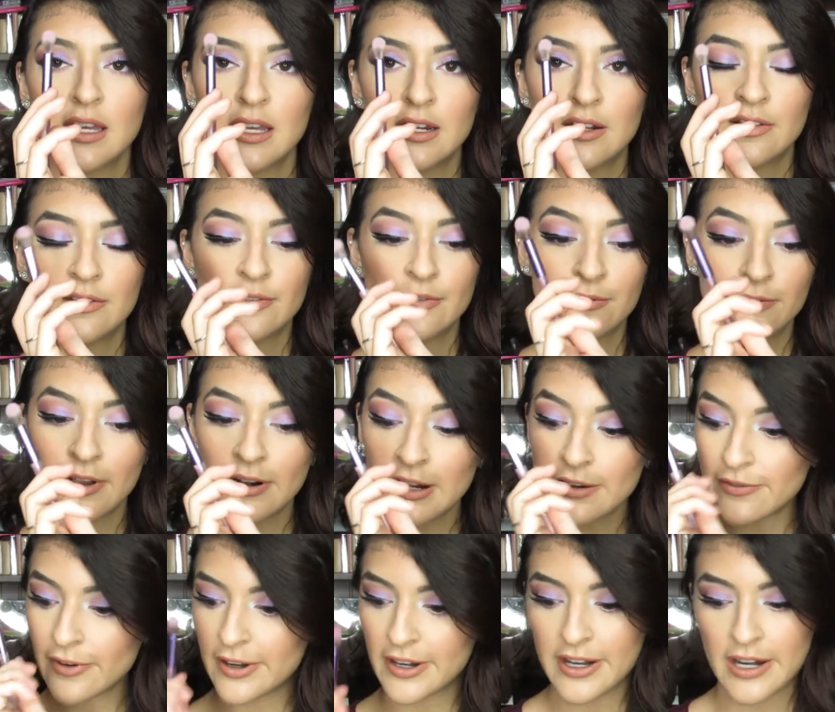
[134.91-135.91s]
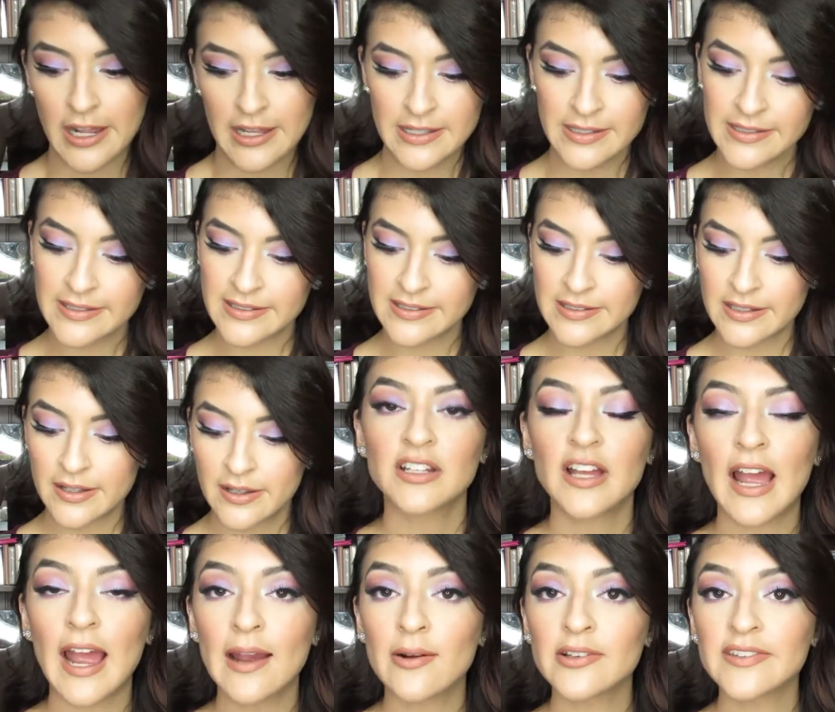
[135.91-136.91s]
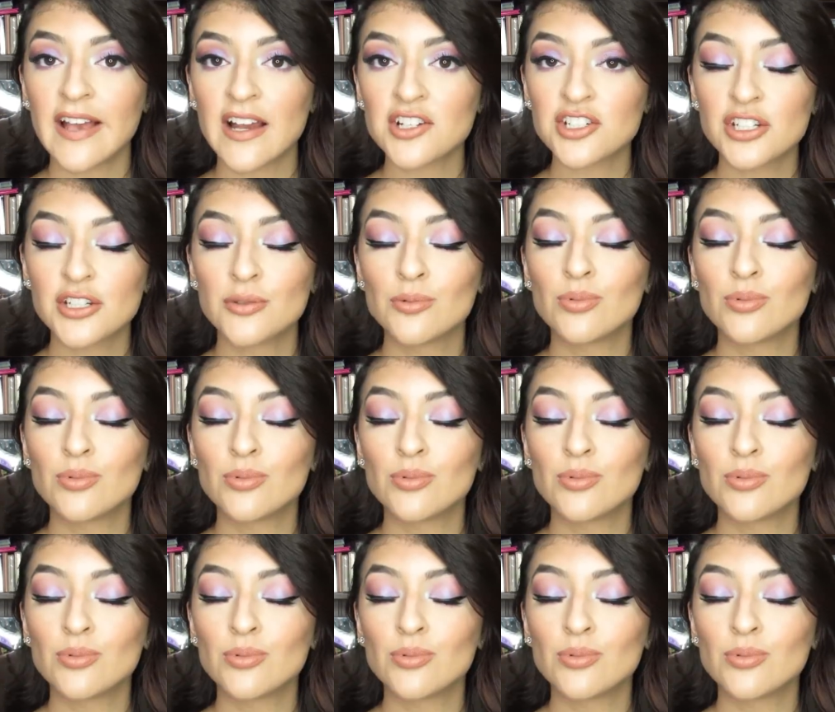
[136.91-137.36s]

It is very, very nice. I was actually